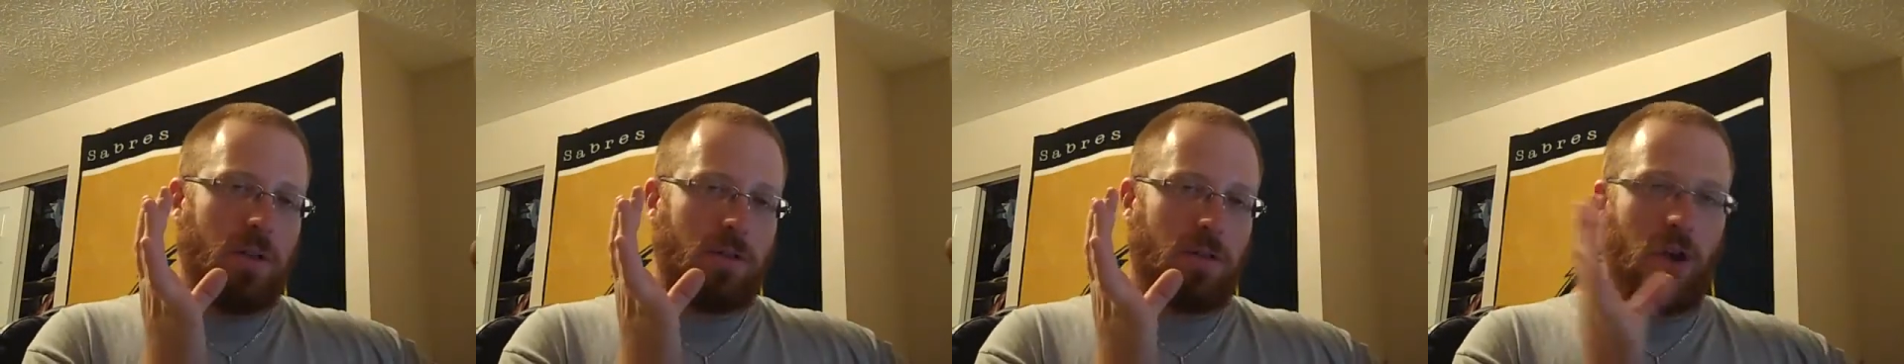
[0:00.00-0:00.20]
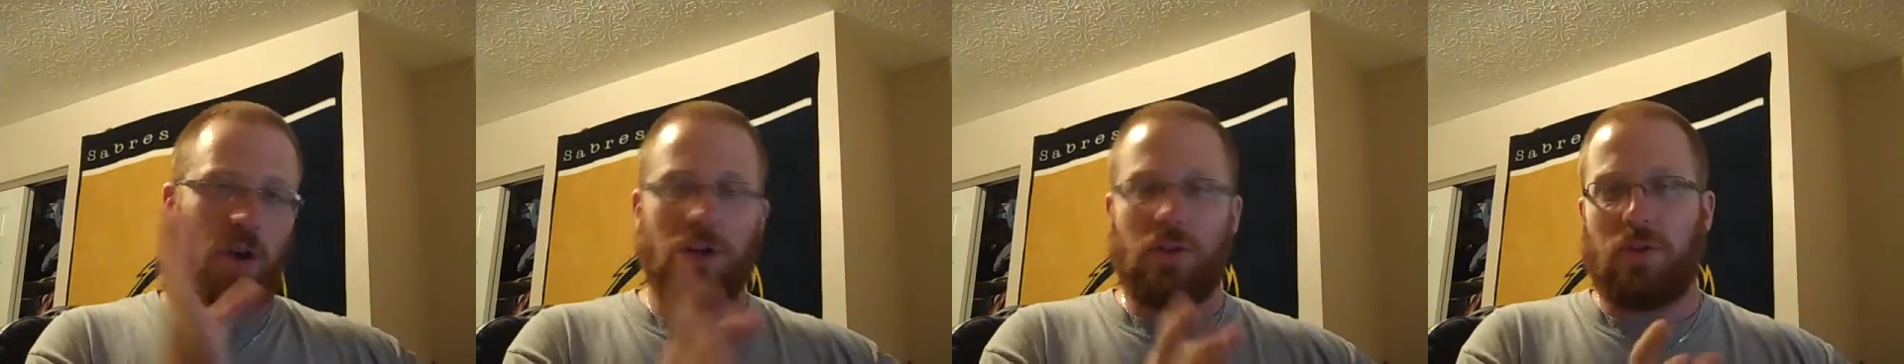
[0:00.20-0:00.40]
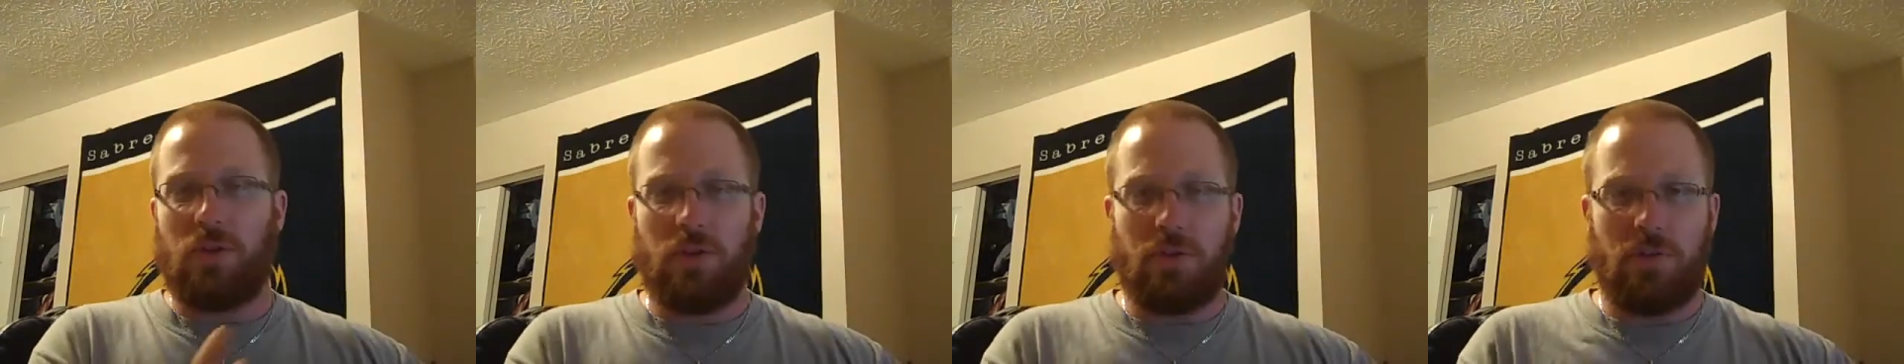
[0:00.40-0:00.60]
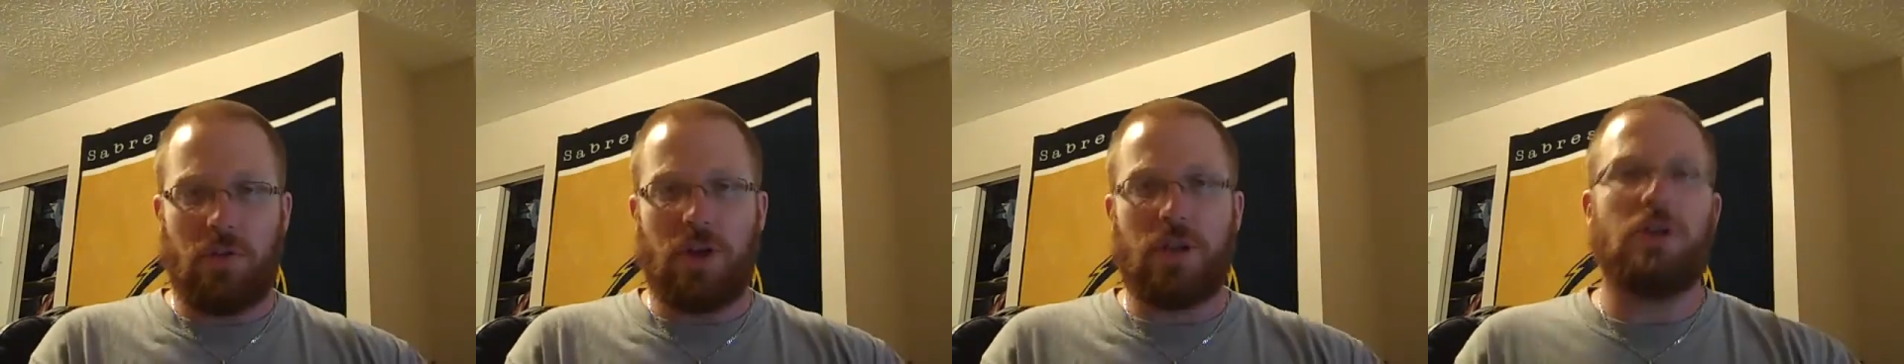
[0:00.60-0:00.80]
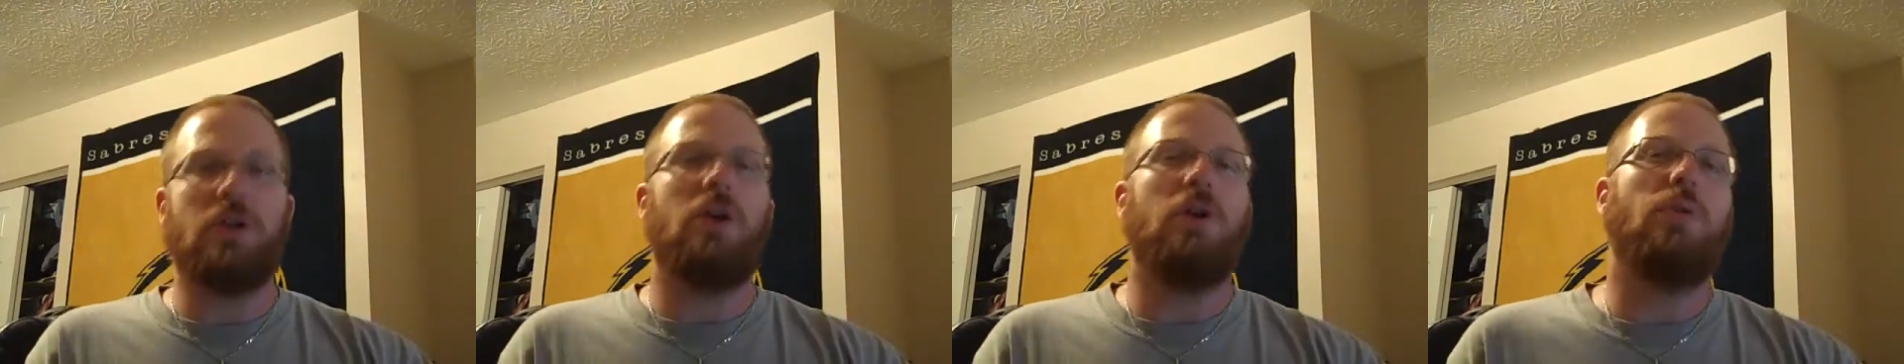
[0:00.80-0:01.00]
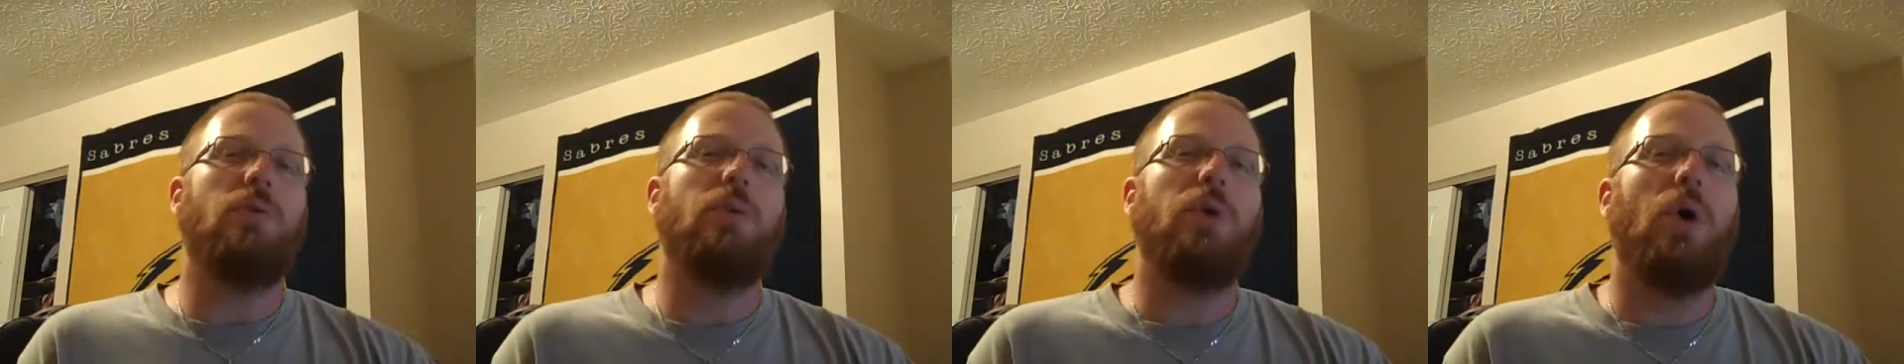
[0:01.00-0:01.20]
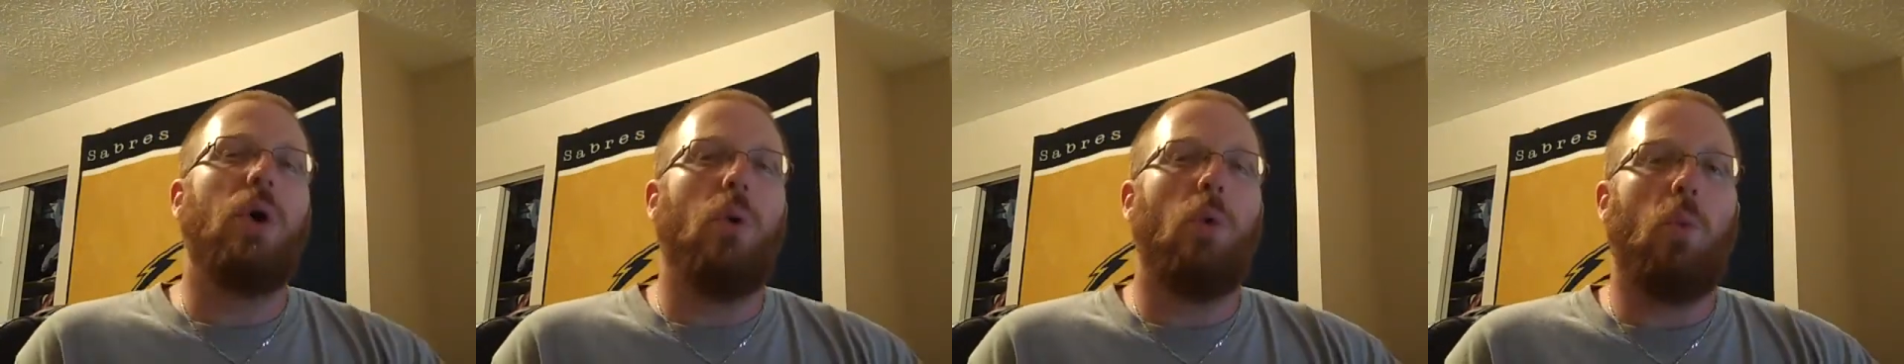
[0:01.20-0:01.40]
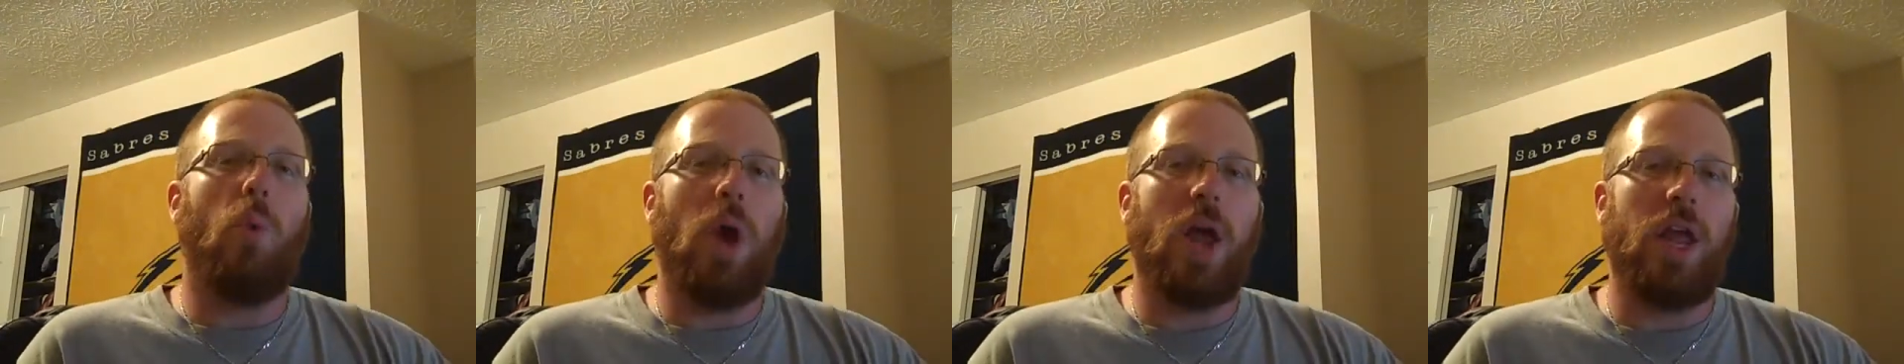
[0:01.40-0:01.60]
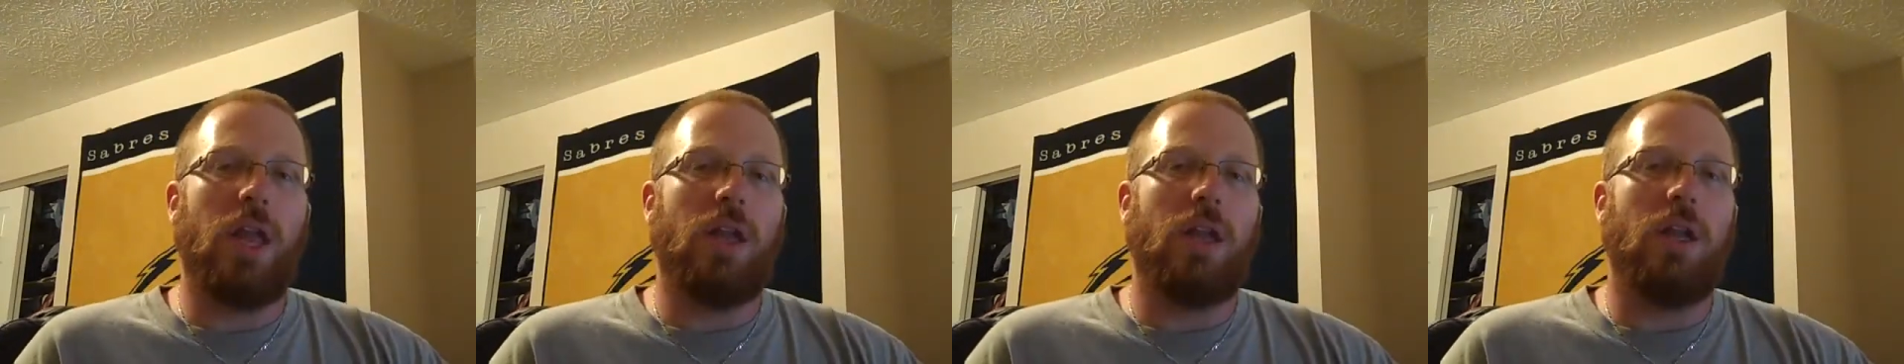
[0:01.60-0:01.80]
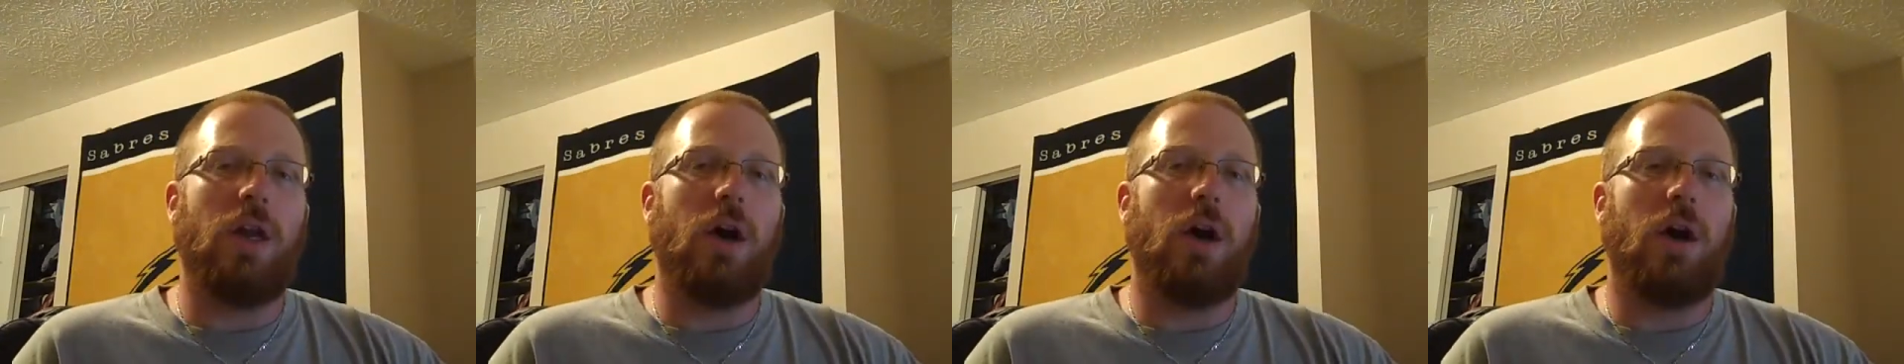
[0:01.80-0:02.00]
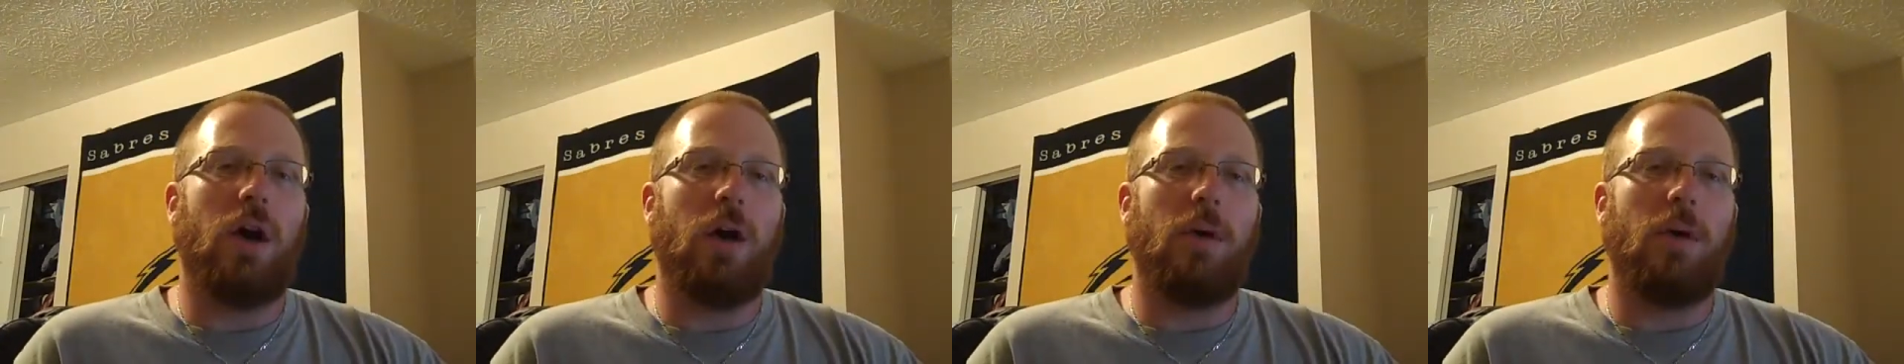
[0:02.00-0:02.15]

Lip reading: title of the video when